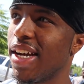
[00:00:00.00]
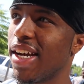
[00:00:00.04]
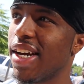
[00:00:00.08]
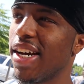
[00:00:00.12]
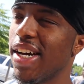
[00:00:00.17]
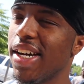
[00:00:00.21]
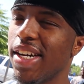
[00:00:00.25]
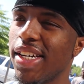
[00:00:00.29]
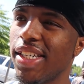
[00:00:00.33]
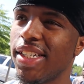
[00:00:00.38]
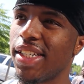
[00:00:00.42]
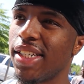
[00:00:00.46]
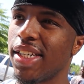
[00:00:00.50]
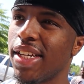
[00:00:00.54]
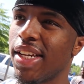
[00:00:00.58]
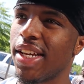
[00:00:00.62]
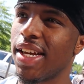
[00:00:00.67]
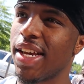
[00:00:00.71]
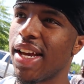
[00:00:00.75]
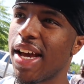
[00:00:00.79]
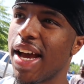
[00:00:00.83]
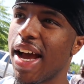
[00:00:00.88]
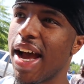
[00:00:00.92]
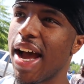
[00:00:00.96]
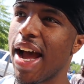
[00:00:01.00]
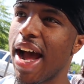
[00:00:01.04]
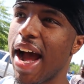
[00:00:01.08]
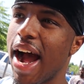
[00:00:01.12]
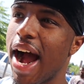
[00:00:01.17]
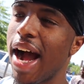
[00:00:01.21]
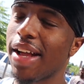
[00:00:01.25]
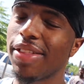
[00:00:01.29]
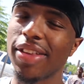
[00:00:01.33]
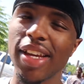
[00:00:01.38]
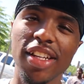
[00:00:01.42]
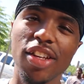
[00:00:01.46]
Cause
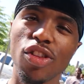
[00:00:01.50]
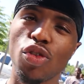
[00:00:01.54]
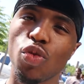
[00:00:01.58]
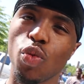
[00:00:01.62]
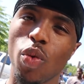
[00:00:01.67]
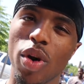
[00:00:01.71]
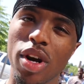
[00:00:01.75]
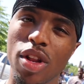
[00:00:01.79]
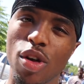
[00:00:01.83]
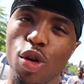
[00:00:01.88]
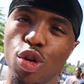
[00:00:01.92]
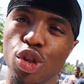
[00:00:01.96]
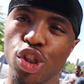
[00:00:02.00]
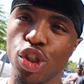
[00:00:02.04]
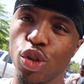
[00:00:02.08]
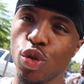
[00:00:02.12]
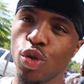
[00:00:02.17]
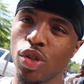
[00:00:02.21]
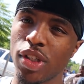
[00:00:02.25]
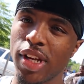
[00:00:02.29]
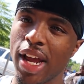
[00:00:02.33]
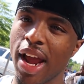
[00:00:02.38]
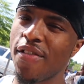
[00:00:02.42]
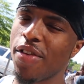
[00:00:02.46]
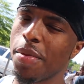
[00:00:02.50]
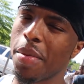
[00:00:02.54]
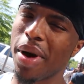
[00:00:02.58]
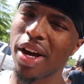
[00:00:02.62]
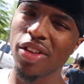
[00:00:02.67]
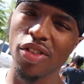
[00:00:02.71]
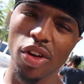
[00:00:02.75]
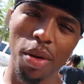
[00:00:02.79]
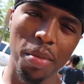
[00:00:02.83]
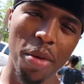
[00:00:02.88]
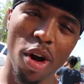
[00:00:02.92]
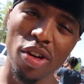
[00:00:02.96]
I think this is one of those shoes that
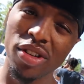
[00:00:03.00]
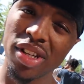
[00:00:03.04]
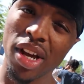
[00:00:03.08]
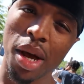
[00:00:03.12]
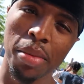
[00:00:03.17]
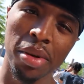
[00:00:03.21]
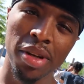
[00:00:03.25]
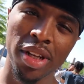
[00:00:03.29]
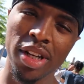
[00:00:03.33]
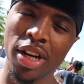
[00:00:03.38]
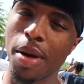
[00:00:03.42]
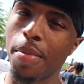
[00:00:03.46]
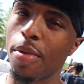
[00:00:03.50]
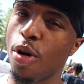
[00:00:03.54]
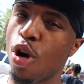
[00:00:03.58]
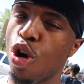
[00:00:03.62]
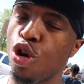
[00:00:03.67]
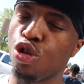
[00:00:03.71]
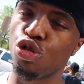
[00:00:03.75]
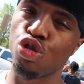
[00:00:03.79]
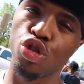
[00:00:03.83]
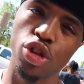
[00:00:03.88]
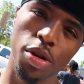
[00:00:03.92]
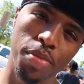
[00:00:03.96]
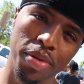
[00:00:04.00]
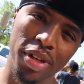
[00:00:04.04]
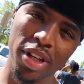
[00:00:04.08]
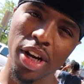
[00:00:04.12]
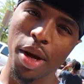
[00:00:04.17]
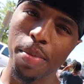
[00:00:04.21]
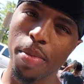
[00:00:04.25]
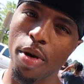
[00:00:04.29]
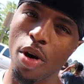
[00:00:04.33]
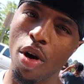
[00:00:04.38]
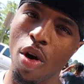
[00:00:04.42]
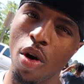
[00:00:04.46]
everybody's talking about doubling up on, tripling
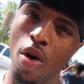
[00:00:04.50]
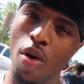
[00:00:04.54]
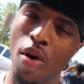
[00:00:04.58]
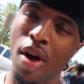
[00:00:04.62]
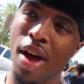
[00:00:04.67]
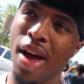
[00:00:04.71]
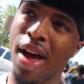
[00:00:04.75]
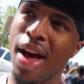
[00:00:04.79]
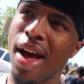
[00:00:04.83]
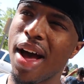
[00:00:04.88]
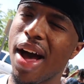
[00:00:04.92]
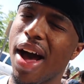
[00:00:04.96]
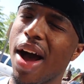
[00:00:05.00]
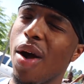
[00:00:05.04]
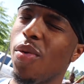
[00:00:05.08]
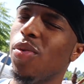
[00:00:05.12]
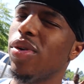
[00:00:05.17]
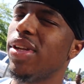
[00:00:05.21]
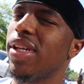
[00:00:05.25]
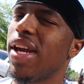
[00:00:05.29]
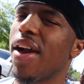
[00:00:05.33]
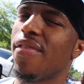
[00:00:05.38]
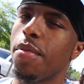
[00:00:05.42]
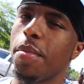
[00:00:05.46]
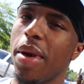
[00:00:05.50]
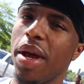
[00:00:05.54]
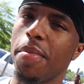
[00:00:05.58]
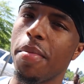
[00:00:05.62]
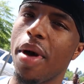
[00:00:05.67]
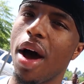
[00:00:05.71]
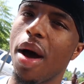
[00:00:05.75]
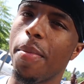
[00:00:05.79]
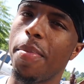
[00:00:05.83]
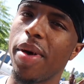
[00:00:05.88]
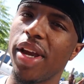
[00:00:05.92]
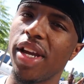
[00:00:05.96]
up on. I really haven't made
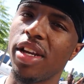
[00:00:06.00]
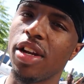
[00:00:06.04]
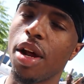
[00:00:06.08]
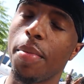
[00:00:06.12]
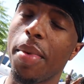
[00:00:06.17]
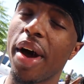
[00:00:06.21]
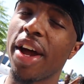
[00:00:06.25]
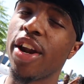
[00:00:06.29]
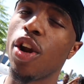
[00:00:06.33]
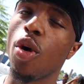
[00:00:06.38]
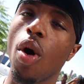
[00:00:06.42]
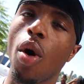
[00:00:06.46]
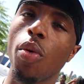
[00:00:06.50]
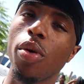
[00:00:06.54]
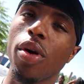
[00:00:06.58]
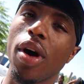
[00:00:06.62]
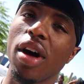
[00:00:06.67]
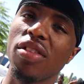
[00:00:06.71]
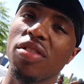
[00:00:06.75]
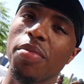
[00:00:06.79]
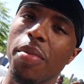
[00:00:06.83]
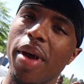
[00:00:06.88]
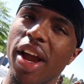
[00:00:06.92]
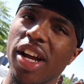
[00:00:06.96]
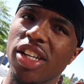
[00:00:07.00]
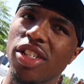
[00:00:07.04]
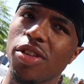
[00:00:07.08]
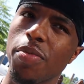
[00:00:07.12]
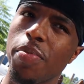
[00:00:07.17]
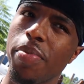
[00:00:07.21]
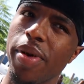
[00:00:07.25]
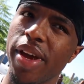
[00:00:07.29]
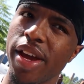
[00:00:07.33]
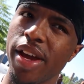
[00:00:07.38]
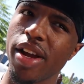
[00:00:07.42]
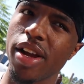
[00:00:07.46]
my opinion up. I know I will have some extra
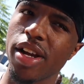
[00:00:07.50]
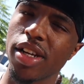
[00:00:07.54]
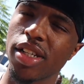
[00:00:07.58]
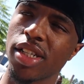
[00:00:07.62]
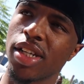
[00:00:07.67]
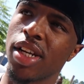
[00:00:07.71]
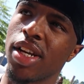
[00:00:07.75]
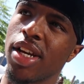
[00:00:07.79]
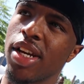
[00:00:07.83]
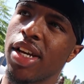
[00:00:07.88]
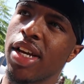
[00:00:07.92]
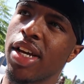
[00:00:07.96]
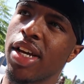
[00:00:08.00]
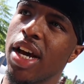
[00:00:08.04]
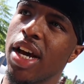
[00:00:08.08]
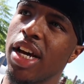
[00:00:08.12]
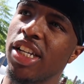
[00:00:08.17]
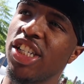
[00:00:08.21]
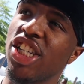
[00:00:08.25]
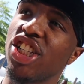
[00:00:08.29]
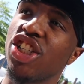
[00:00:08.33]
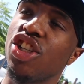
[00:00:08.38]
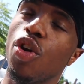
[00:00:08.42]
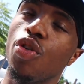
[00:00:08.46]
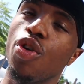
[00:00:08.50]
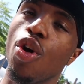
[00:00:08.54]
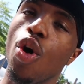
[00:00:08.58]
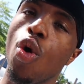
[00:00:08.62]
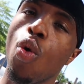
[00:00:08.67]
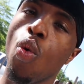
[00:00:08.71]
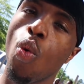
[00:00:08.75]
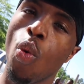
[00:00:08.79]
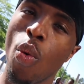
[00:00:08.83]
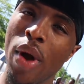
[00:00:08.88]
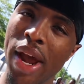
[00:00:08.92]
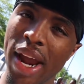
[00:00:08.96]
pairs, just don't
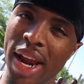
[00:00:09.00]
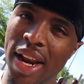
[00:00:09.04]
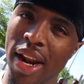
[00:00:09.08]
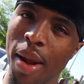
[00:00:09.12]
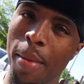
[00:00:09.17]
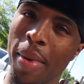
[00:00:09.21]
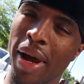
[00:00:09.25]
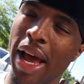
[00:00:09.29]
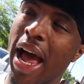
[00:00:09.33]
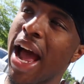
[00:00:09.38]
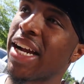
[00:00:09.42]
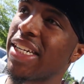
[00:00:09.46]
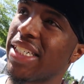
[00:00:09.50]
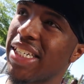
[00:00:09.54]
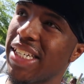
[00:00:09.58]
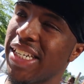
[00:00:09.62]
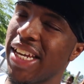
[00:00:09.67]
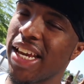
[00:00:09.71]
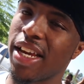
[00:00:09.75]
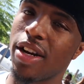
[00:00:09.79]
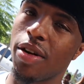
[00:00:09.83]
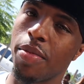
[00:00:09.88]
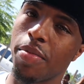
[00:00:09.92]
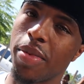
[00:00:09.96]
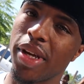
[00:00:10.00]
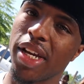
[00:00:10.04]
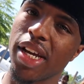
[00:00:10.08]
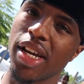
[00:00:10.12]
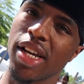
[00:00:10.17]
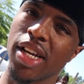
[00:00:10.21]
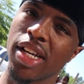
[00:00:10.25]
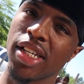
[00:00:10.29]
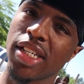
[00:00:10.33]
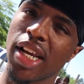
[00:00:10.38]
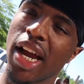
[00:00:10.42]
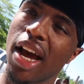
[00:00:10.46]
know when I'm gonna actually get them
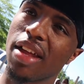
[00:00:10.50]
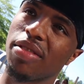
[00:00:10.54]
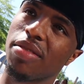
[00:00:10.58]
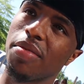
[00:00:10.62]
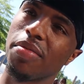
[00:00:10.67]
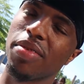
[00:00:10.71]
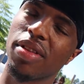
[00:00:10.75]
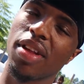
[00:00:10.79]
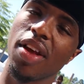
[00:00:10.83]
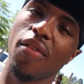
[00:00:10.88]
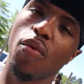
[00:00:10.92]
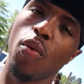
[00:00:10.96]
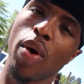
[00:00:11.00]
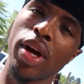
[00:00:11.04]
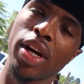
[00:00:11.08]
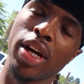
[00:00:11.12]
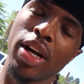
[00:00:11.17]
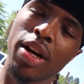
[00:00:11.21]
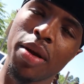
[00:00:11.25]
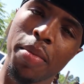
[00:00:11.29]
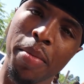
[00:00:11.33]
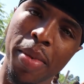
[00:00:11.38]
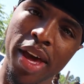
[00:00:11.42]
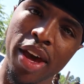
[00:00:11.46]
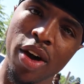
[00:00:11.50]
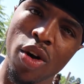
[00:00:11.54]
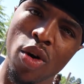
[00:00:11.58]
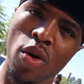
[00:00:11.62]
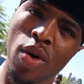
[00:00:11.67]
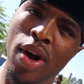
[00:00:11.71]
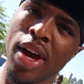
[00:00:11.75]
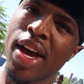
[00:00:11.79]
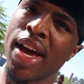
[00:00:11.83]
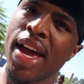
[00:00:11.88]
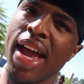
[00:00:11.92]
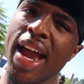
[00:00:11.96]
because I got some stuff waiting in the
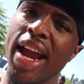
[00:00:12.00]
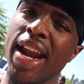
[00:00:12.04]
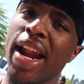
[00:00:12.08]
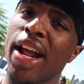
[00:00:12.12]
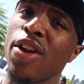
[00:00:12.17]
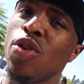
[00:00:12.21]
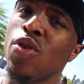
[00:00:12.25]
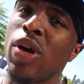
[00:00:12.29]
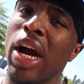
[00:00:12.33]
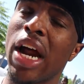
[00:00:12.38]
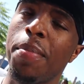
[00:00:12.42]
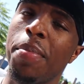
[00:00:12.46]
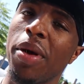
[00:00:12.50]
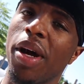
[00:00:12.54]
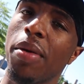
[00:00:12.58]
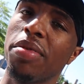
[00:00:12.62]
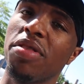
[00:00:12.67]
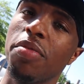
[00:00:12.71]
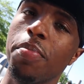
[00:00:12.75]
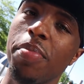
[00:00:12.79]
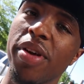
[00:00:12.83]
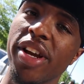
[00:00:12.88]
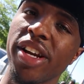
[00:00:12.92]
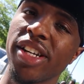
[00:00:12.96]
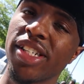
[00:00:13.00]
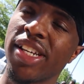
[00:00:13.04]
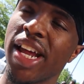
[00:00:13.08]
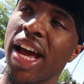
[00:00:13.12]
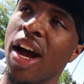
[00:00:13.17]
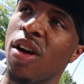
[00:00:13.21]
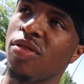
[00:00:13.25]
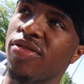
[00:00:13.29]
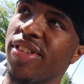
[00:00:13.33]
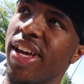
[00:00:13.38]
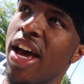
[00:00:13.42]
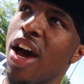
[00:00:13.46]
mail and I do got to pick up some pairs
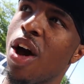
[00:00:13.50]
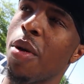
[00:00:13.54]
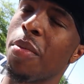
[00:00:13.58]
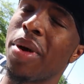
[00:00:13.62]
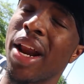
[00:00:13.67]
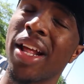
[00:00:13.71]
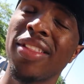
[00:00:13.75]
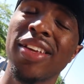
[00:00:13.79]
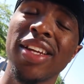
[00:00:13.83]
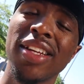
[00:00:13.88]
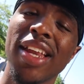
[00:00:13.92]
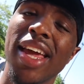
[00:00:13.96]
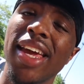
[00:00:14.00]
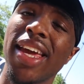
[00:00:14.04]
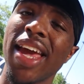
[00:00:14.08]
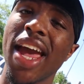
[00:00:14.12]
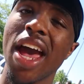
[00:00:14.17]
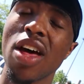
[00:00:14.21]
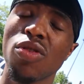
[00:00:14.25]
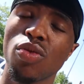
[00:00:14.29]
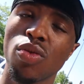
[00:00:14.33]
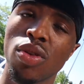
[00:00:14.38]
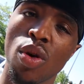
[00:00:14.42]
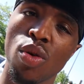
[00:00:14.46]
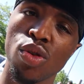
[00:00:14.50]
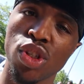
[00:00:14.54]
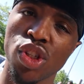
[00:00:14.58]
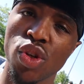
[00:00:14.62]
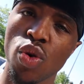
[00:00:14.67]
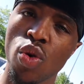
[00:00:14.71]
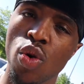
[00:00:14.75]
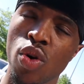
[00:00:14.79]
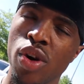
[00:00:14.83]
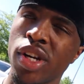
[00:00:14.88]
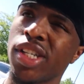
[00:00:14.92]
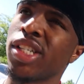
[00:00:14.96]
downtown, but I think they canceled those
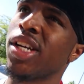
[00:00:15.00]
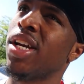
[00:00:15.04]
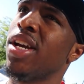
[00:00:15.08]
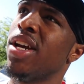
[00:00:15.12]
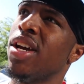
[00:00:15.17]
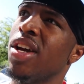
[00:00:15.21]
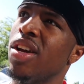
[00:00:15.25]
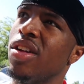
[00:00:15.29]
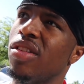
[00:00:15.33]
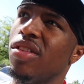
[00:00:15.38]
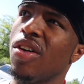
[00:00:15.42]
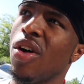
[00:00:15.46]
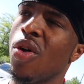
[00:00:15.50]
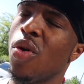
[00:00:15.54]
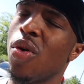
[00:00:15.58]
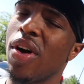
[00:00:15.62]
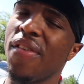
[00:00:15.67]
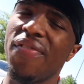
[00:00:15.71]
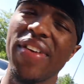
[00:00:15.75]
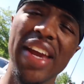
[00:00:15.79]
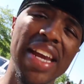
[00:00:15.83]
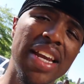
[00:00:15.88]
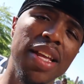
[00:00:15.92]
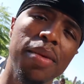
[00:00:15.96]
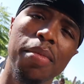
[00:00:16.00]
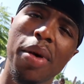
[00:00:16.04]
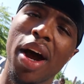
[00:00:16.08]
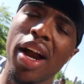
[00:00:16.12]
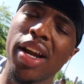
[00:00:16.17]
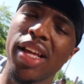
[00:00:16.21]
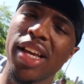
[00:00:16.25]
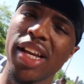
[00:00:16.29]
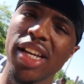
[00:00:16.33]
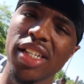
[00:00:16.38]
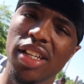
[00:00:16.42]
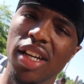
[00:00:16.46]
stores. So if
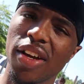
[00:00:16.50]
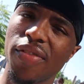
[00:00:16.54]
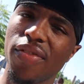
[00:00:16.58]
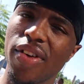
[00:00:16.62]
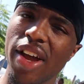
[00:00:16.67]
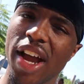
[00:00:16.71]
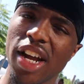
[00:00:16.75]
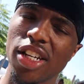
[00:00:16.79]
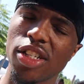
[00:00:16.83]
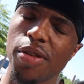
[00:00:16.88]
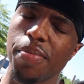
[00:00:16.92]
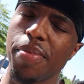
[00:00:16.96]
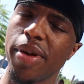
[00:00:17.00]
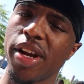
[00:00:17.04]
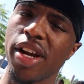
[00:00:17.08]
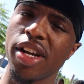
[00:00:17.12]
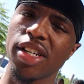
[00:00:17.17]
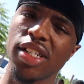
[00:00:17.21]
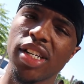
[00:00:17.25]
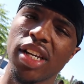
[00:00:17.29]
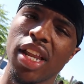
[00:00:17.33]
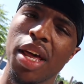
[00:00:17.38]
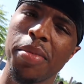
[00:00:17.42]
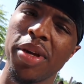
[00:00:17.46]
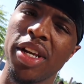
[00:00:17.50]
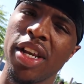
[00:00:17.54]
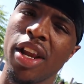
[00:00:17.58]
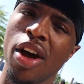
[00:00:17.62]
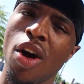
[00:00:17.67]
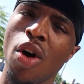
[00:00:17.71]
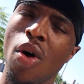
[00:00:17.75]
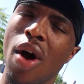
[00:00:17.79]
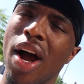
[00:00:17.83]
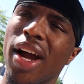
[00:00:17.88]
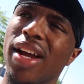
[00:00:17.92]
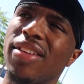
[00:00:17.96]
anybody is looking for extra pairs, and let me
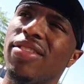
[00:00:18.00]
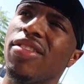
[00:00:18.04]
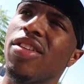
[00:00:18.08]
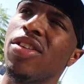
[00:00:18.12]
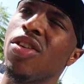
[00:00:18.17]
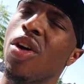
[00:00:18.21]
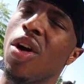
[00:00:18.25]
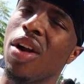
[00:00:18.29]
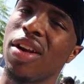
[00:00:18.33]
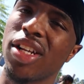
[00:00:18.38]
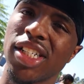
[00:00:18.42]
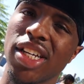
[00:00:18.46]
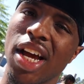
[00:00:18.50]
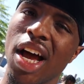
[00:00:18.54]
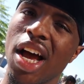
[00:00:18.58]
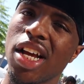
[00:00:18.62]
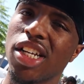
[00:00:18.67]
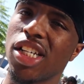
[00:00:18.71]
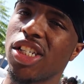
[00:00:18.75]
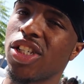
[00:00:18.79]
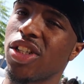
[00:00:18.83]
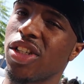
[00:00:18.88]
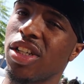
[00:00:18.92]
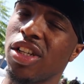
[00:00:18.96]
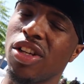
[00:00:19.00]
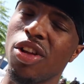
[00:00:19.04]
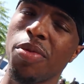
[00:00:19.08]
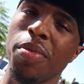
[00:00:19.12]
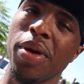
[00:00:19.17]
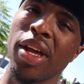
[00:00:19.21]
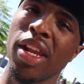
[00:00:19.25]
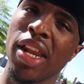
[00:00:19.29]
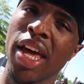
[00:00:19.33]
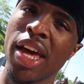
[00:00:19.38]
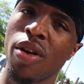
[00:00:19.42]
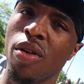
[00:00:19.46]
know. I can tell you all the sizes a little
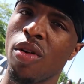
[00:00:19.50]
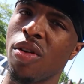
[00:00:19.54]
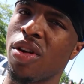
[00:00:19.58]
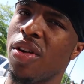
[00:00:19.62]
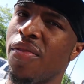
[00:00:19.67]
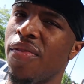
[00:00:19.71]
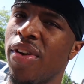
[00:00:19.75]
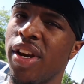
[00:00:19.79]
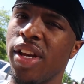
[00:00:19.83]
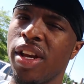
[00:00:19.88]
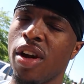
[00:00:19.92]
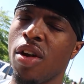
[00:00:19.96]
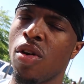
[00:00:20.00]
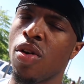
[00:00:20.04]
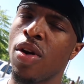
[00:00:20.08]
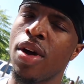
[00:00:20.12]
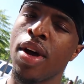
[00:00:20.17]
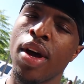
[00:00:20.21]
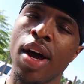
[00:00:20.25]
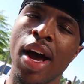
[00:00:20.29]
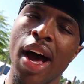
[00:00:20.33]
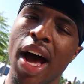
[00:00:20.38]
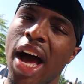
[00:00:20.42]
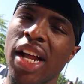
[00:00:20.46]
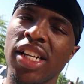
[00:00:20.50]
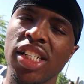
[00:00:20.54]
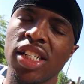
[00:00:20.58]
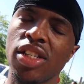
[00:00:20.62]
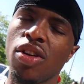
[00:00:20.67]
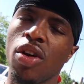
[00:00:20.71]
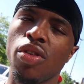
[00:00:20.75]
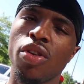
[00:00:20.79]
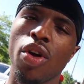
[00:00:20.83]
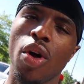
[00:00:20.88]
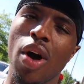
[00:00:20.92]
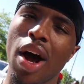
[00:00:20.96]
bit later on in the video. I
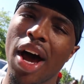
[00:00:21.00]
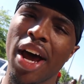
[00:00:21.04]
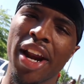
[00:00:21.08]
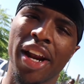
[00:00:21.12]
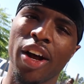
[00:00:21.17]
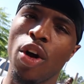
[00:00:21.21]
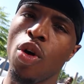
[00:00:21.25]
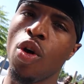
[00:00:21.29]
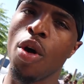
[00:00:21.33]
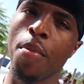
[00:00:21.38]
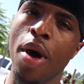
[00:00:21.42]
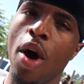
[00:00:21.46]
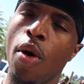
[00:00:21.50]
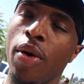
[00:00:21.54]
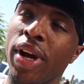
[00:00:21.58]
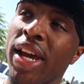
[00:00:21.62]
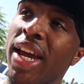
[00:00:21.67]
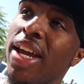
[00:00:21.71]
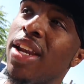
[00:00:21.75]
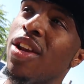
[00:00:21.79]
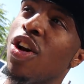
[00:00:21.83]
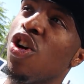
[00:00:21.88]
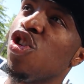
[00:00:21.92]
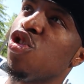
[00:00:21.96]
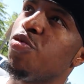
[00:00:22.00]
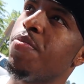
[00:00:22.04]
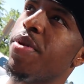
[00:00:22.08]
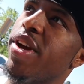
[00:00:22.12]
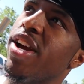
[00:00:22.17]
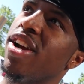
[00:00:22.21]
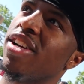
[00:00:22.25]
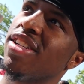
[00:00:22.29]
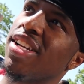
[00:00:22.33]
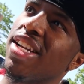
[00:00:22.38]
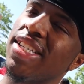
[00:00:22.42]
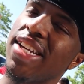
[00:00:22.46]
just don't know how to go about getting those
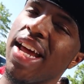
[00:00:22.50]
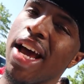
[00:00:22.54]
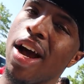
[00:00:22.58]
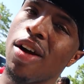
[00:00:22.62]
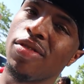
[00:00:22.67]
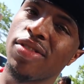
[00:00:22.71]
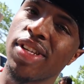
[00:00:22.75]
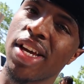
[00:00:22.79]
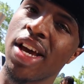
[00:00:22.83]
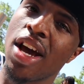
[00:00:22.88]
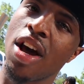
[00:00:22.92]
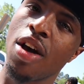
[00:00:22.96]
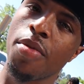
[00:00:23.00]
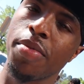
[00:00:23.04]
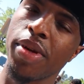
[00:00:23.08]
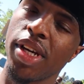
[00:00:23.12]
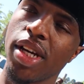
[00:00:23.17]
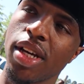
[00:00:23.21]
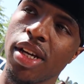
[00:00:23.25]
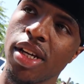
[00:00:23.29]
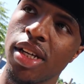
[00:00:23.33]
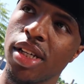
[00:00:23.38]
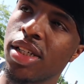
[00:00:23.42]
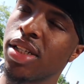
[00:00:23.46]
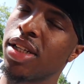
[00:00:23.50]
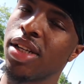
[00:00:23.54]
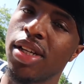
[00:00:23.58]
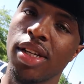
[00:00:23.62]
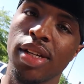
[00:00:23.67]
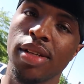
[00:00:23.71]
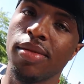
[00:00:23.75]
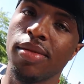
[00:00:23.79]
pairs that's downtown because